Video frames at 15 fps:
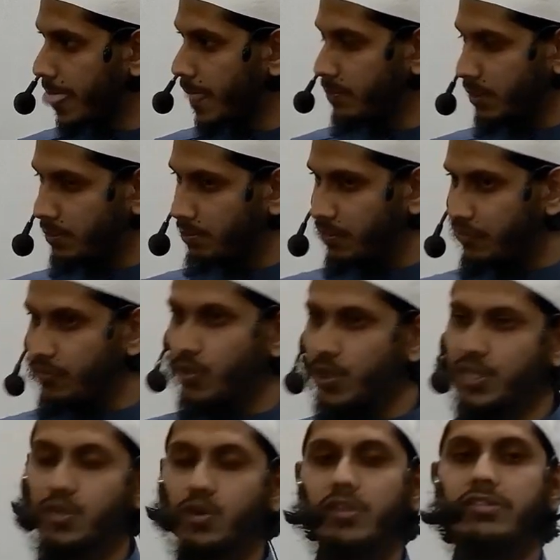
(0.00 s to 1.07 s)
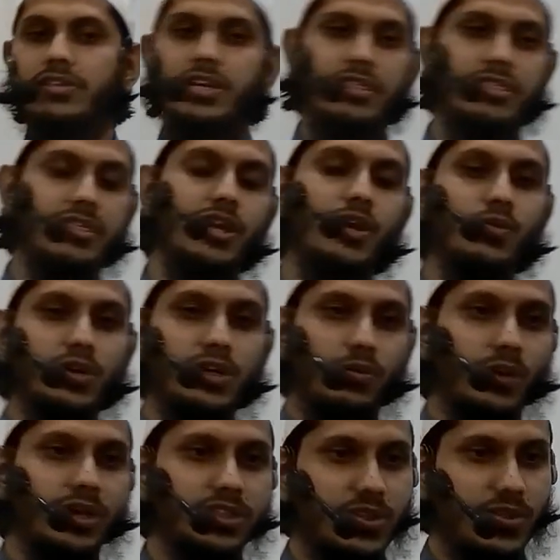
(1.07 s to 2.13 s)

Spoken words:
But before it got there, think what it went